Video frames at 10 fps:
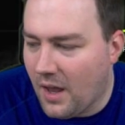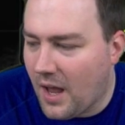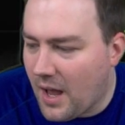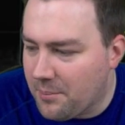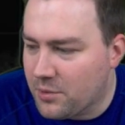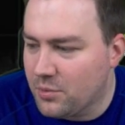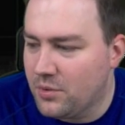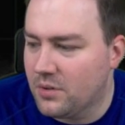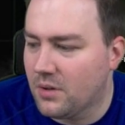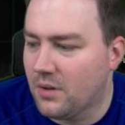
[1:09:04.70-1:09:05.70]
up to
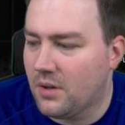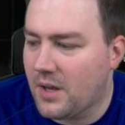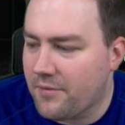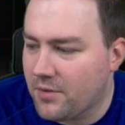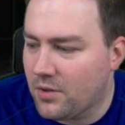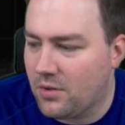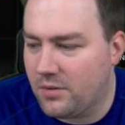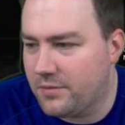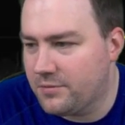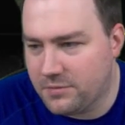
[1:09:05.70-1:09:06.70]
the level
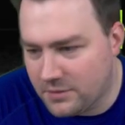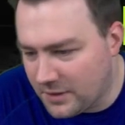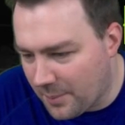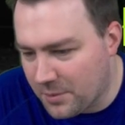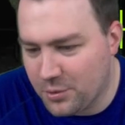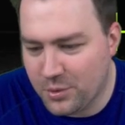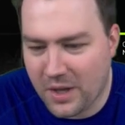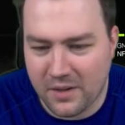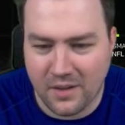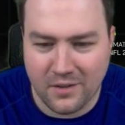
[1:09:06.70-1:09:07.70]
of number 2
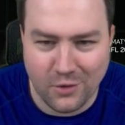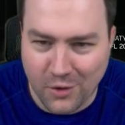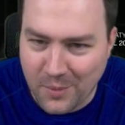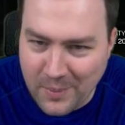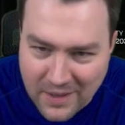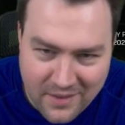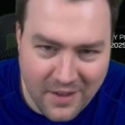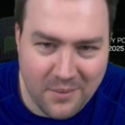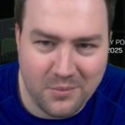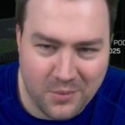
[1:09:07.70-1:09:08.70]
tight end on a bad
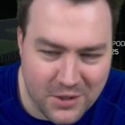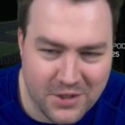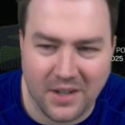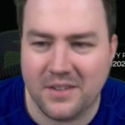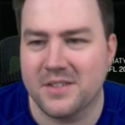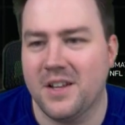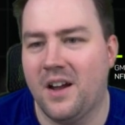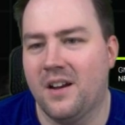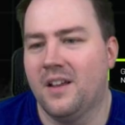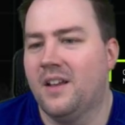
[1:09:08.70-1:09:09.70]
team, which Titans
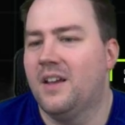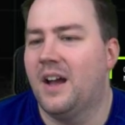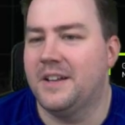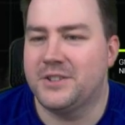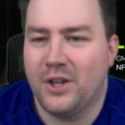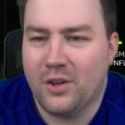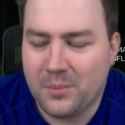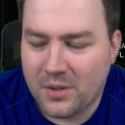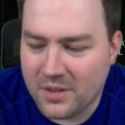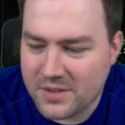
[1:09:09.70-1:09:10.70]
are. And Traylon
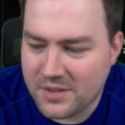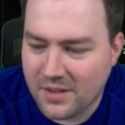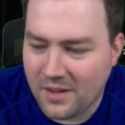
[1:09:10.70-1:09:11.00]
Burks,